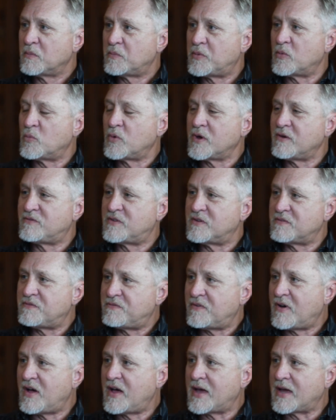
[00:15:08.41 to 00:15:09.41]
But we've
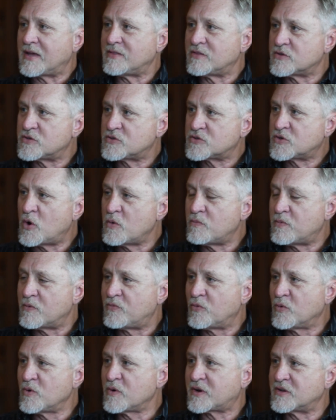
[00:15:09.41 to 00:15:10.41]
defined the scope
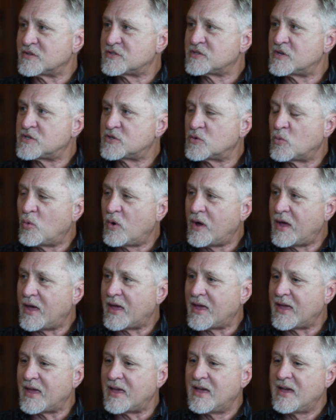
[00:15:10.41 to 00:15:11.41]
of work in such a
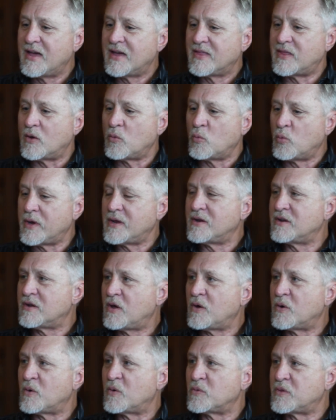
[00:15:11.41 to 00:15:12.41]
way that we
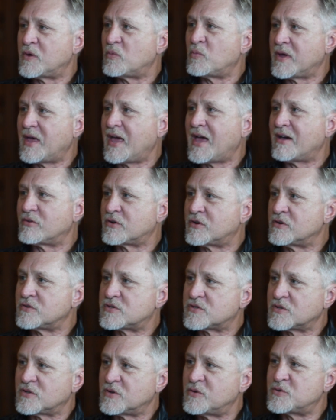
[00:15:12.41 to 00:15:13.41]
know that we have a good
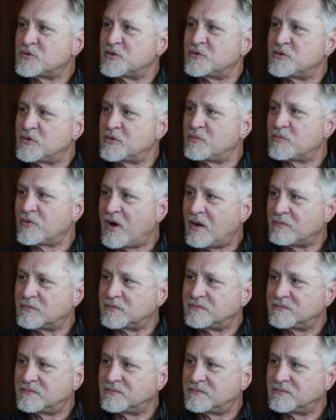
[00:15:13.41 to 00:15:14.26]
solution to the problem.